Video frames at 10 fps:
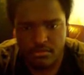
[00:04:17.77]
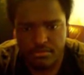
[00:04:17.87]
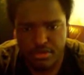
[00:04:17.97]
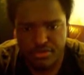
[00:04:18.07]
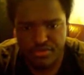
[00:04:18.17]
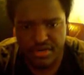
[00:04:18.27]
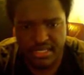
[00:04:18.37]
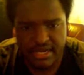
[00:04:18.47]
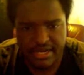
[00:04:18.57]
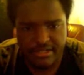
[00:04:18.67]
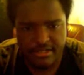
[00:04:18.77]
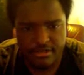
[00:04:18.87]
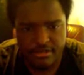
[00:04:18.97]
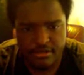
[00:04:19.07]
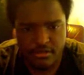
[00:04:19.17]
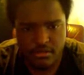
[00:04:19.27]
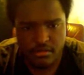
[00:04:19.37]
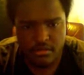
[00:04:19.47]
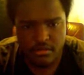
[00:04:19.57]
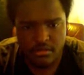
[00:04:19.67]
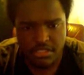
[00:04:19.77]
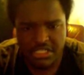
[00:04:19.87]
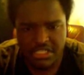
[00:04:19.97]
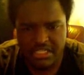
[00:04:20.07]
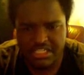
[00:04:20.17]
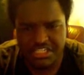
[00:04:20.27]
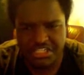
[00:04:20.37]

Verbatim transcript: Beautiful line. There's a lot of yeah,